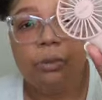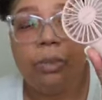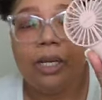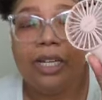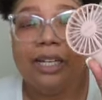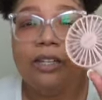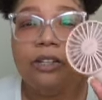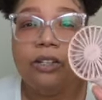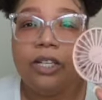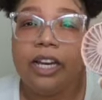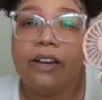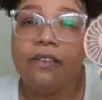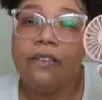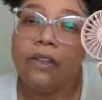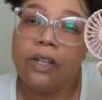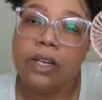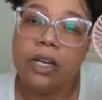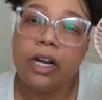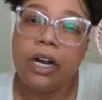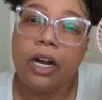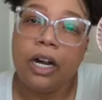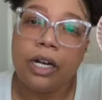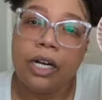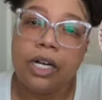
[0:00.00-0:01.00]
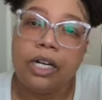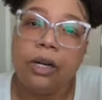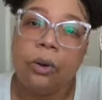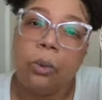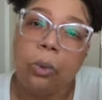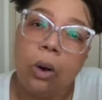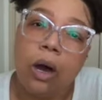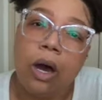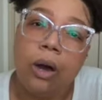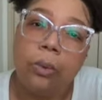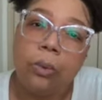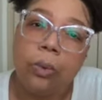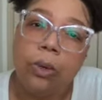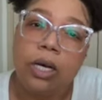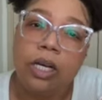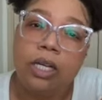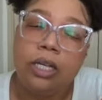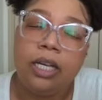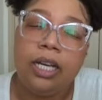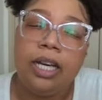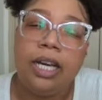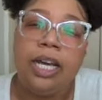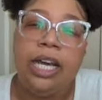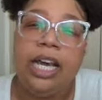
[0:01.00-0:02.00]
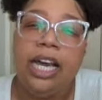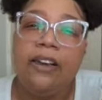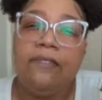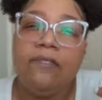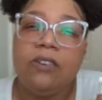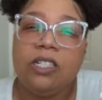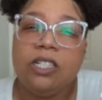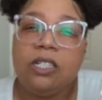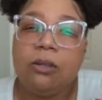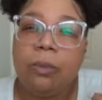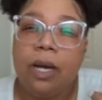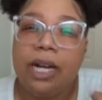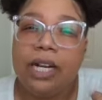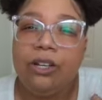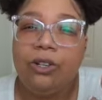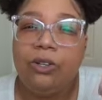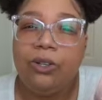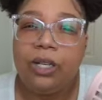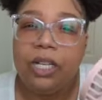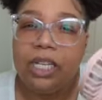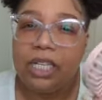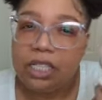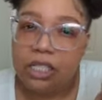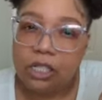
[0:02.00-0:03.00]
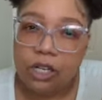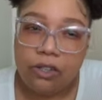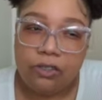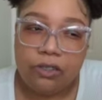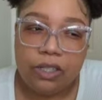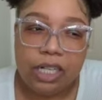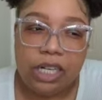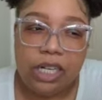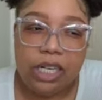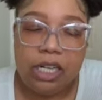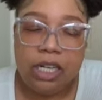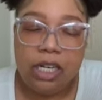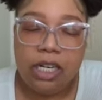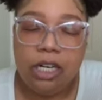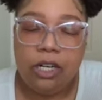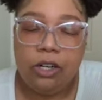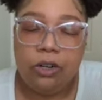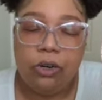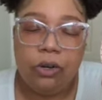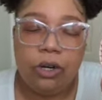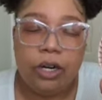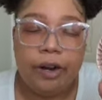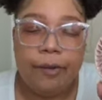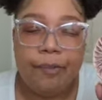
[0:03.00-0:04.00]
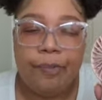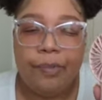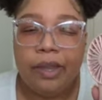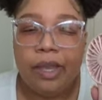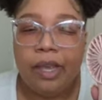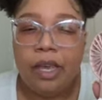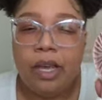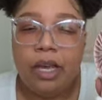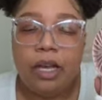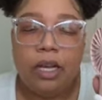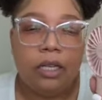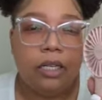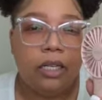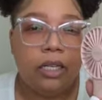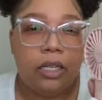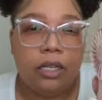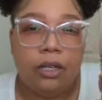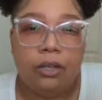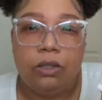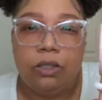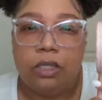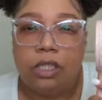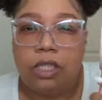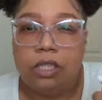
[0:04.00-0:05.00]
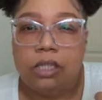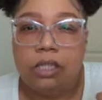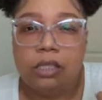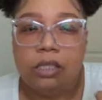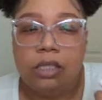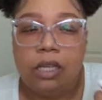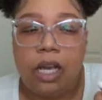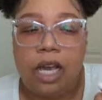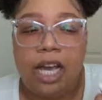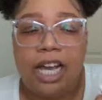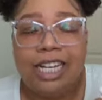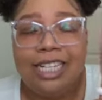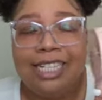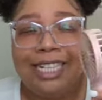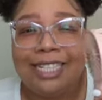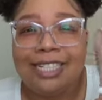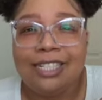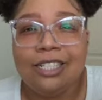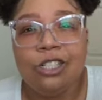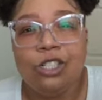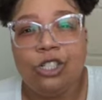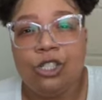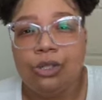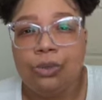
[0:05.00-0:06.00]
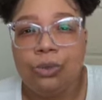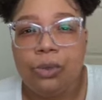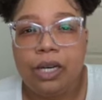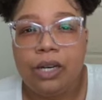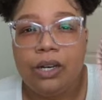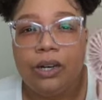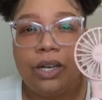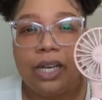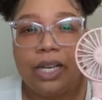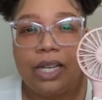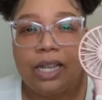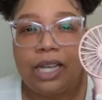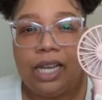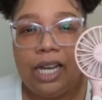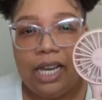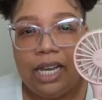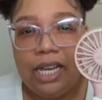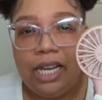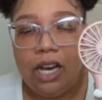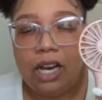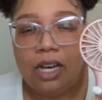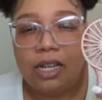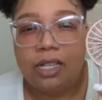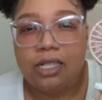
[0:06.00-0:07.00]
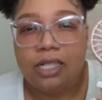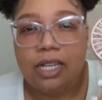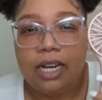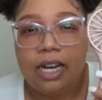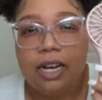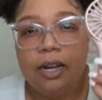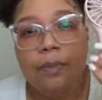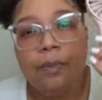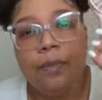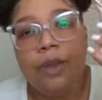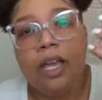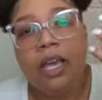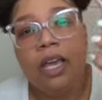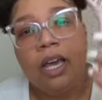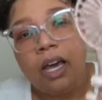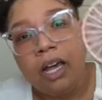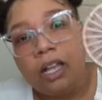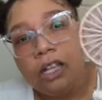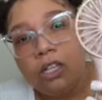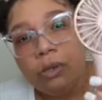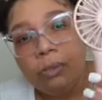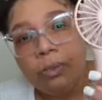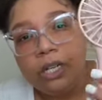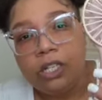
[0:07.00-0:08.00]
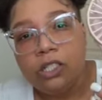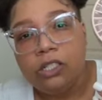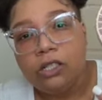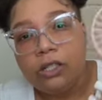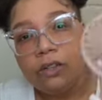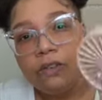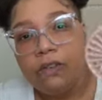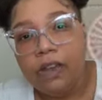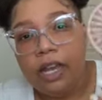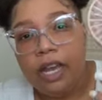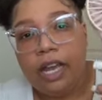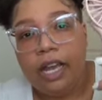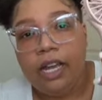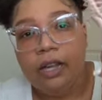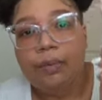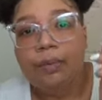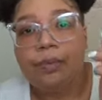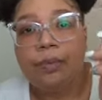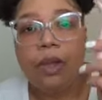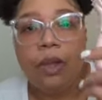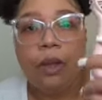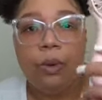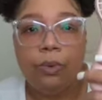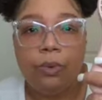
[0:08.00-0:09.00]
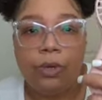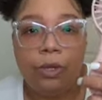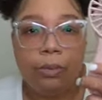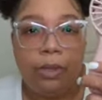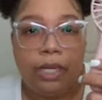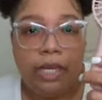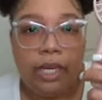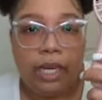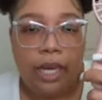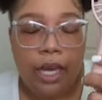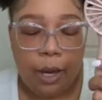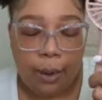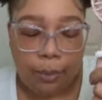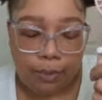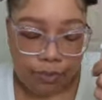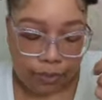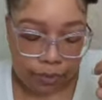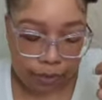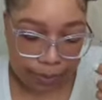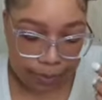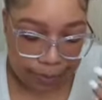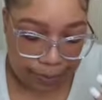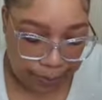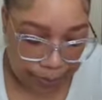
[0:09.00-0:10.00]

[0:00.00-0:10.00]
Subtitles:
But you definitely are going to want one if you're somebody who gets overheated, or you know, just doesn't do well in the heat all the time. A little personal fan will be helpful.